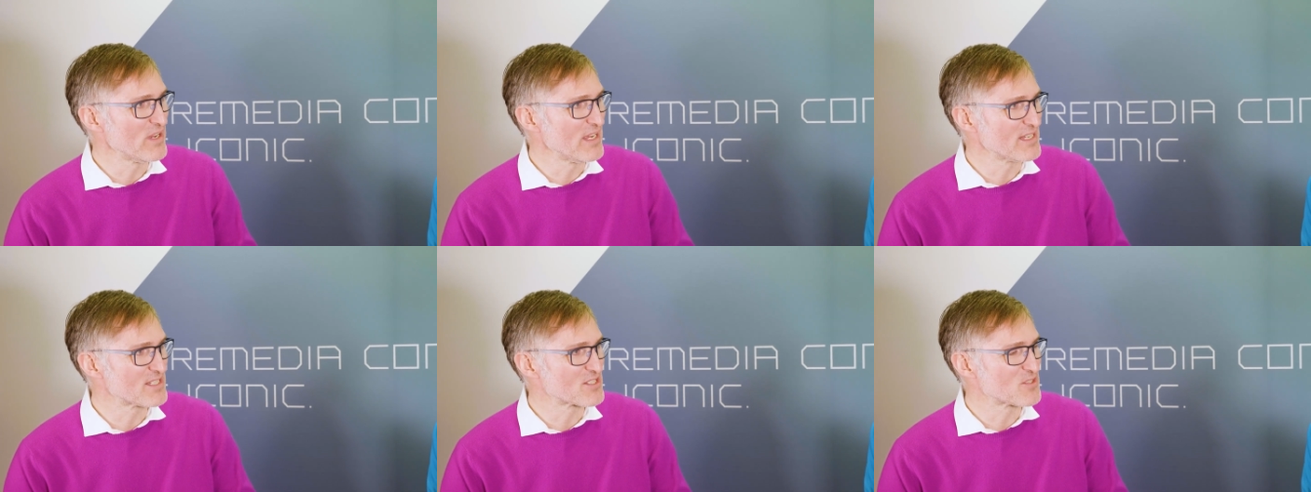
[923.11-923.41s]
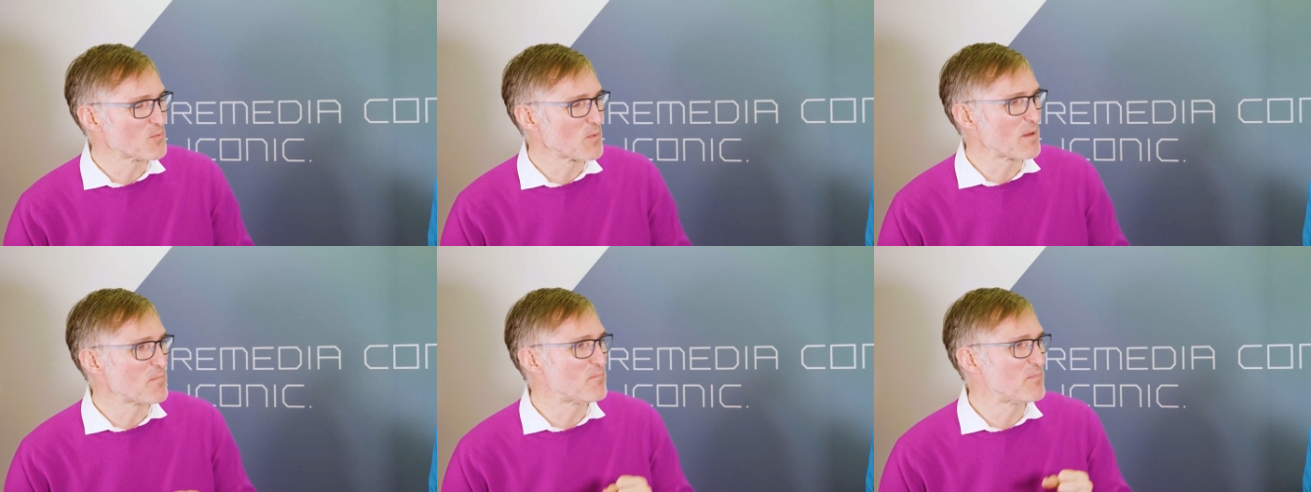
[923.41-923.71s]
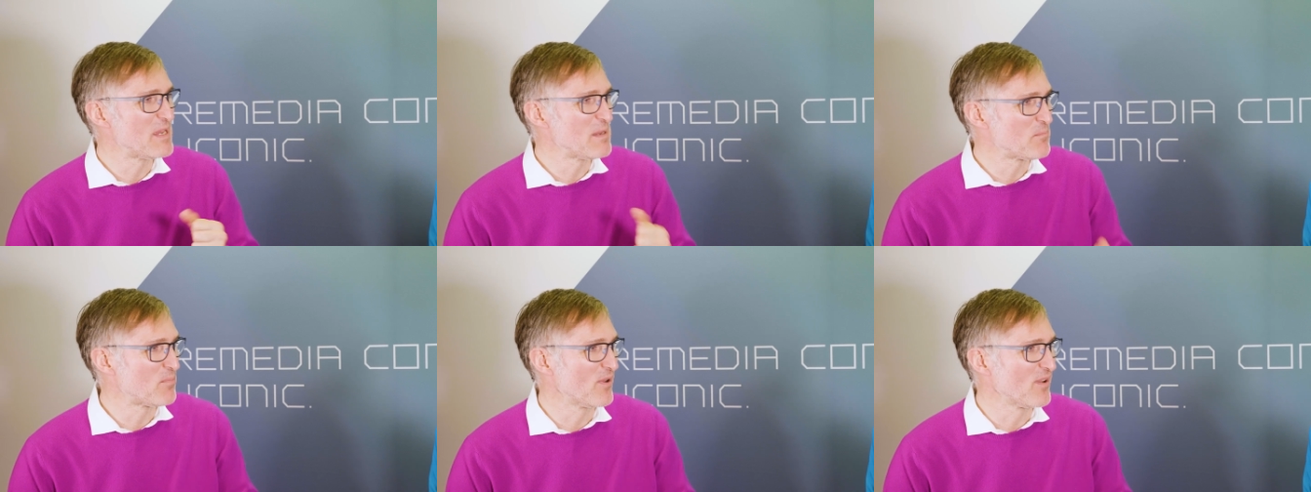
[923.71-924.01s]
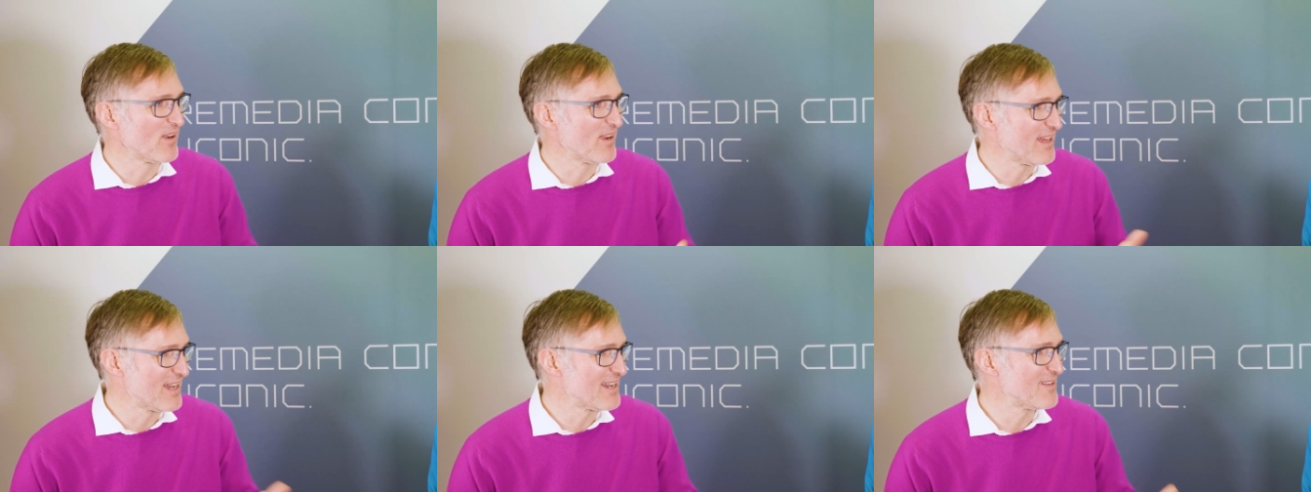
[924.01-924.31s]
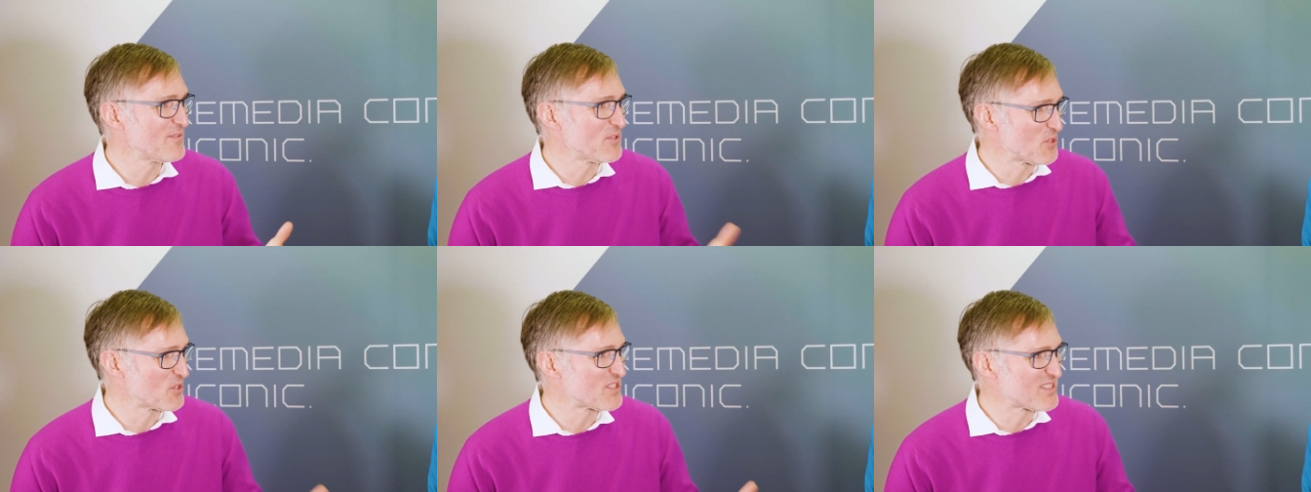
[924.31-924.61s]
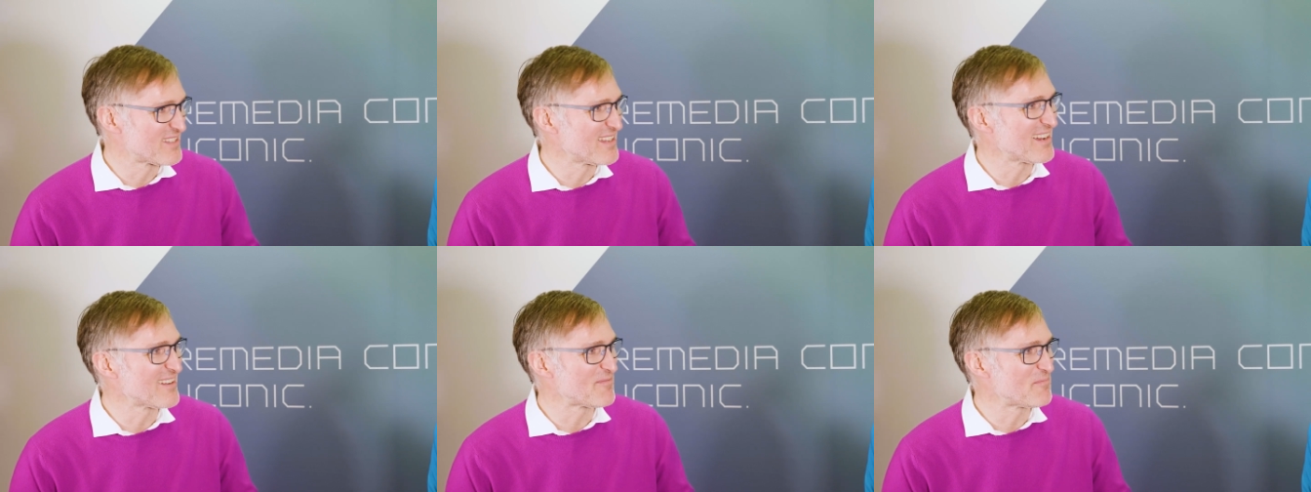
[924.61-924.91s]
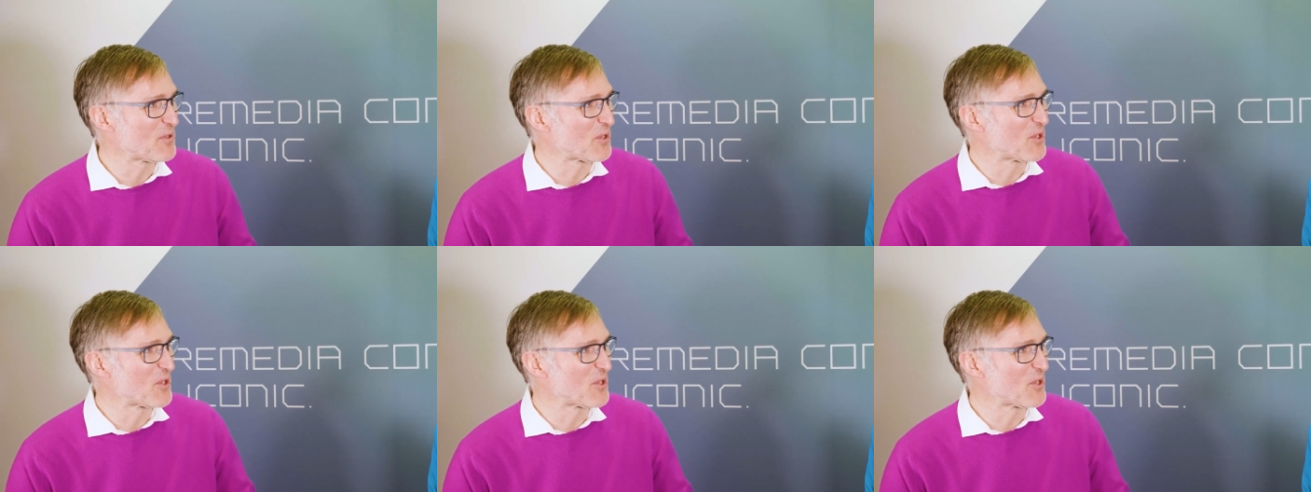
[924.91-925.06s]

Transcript: reach when people love your stuff